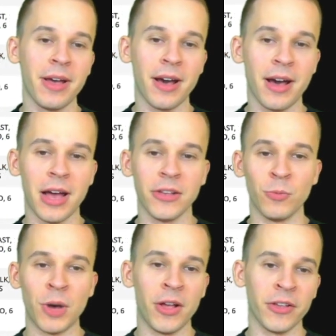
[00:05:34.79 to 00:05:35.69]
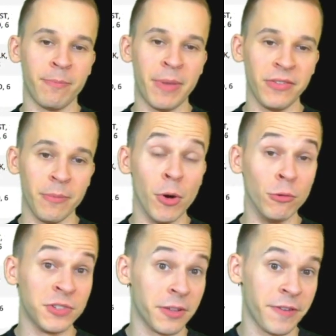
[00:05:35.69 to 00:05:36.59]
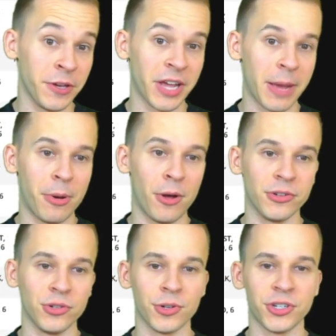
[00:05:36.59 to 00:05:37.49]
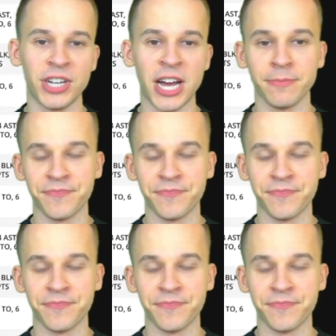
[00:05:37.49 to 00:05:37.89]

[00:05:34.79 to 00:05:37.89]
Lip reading: as well as base most of the field had Paul George. Now,